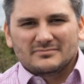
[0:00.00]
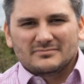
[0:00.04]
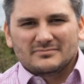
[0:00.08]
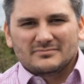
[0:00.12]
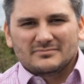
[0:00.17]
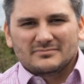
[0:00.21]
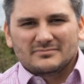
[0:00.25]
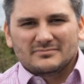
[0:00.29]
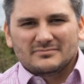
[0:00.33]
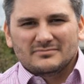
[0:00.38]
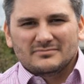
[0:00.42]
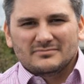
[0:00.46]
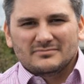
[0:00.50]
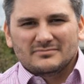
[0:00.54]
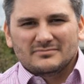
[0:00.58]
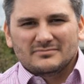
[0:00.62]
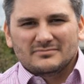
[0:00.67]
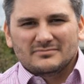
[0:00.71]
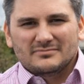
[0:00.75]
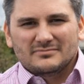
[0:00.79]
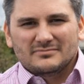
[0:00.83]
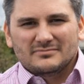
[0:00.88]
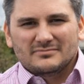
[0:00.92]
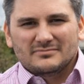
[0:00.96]

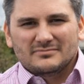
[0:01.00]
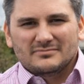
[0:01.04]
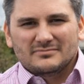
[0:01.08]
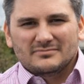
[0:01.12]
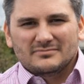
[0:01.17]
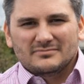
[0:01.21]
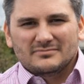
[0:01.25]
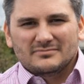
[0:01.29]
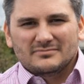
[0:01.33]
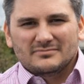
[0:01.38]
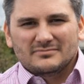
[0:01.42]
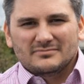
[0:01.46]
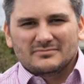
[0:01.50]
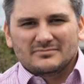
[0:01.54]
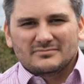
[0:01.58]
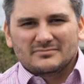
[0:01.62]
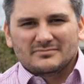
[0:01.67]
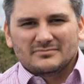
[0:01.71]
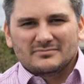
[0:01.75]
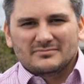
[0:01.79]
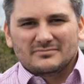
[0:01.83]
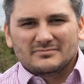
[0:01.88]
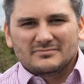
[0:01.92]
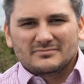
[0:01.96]

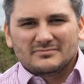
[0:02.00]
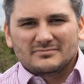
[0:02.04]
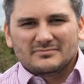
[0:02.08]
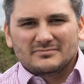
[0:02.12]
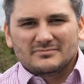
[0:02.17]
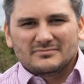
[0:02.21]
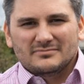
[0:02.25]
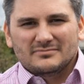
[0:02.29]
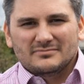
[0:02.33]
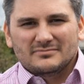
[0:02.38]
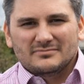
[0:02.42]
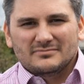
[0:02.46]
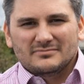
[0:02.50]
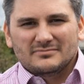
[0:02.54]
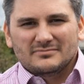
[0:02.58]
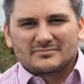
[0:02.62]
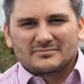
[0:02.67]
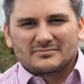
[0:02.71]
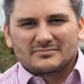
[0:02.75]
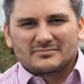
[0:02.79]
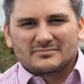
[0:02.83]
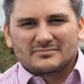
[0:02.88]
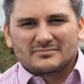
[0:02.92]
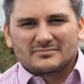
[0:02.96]

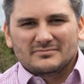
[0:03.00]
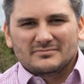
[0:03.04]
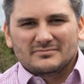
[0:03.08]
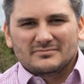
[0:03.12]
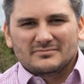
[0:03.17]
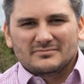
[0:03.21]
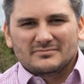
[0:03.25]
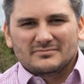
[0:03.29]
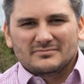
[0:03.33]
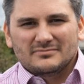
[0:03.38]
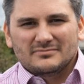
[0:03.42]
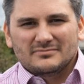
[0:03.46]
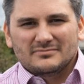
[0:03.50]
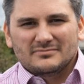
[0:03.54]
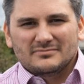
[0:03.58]
The face doesn't move, so there is nothing to read.